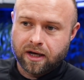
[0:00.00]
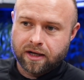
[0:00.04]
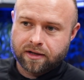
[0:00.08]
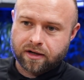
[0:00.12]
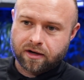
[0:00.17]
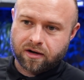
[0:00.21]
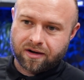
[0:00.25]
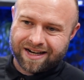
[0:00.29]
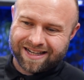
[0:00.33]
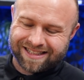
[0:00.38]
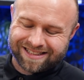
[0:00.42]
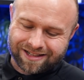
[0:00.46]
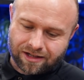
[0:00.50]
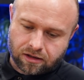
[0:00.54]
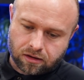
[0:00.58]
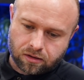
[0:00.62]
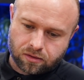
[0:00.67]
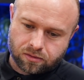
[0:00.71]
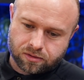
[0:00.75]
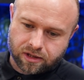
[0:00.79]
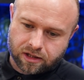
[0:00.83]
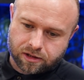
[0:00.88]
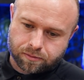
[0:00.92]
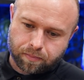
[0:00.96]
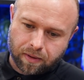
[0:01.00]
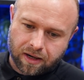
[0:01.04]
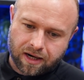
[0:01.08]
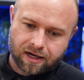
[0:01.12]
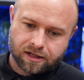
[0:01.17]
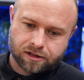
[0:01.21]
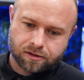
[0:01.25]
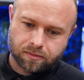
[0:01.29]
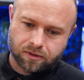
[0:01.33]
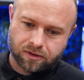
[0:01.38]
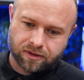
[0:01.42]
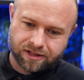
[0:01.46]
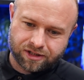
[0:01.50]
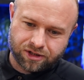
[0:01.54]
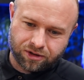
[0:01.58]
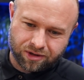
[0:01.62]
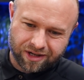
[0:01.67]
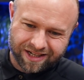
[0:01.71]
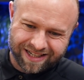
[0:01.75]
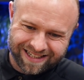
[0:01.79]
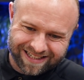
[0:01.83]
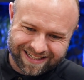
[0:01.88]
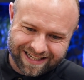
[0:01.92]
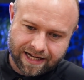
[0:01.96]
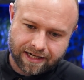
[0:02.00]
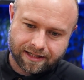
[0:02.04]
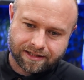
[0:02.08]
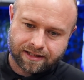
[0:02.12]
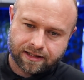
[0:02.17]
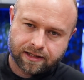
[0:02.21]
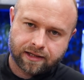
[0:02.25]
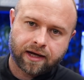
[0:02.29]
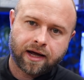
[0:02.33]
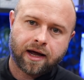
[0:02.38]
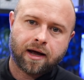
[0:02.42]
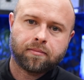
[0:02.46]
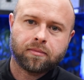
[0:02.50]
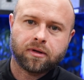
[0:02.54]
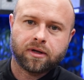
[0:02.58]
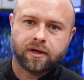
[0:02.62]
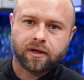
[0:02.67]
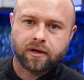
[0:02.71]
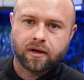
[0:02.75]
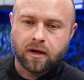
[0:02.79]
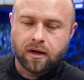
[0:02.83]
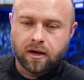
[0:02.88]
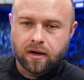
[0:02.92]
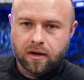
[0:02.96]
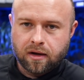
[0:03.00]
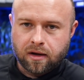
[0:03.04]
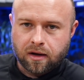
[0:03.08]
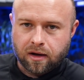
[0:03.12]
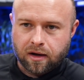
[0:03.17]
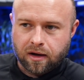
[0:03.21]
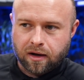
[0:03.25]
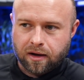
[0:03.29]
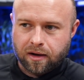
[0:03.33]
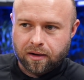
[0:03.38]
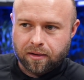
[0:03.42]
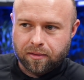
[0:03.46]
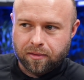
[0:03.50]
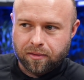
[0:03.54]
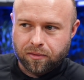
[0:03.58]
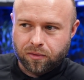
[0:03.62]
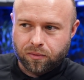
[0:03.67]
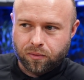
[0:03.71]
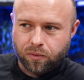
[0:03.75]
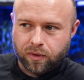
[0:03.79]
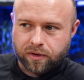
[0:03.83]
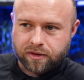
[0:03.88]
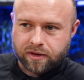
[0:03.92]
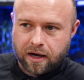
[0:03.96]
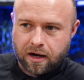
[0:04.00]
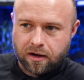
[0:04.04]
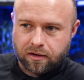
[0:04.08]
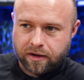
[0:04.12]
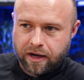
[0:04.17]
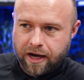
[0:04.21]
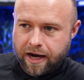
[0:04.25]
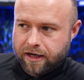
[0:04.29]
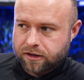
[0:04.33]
They are as close as possible as you can get to gambling without